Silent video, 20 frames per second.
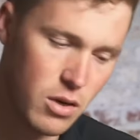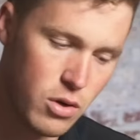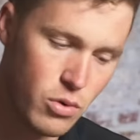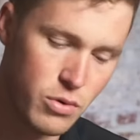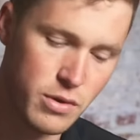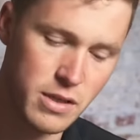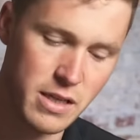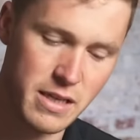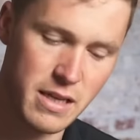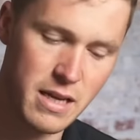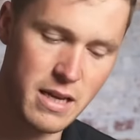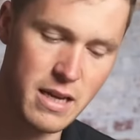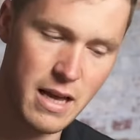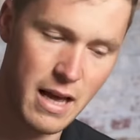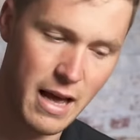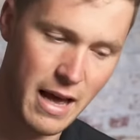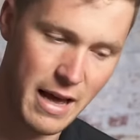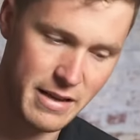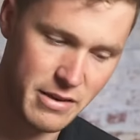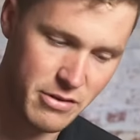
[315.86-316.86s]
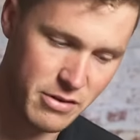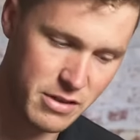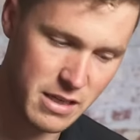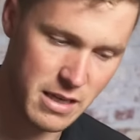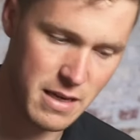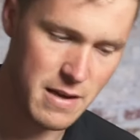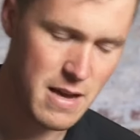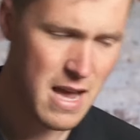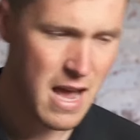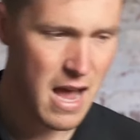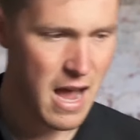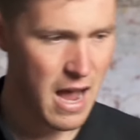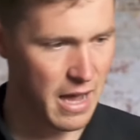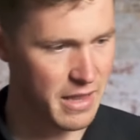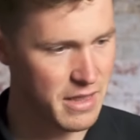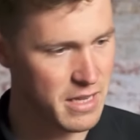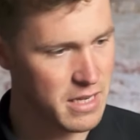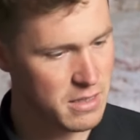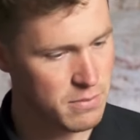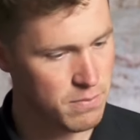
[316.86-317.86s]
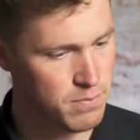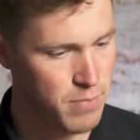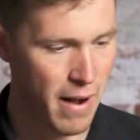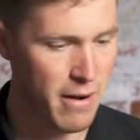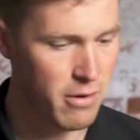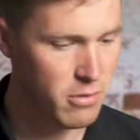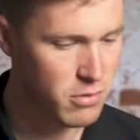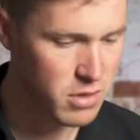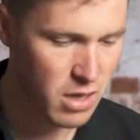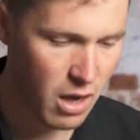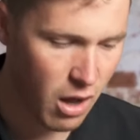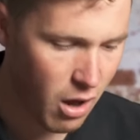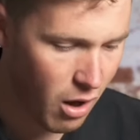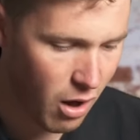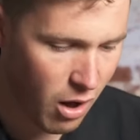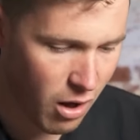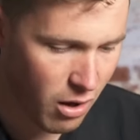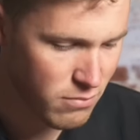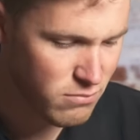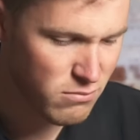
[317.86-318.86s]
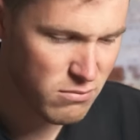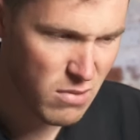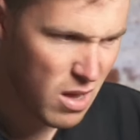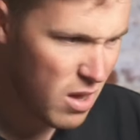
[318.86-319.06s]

losing accuracy. And these barrels are,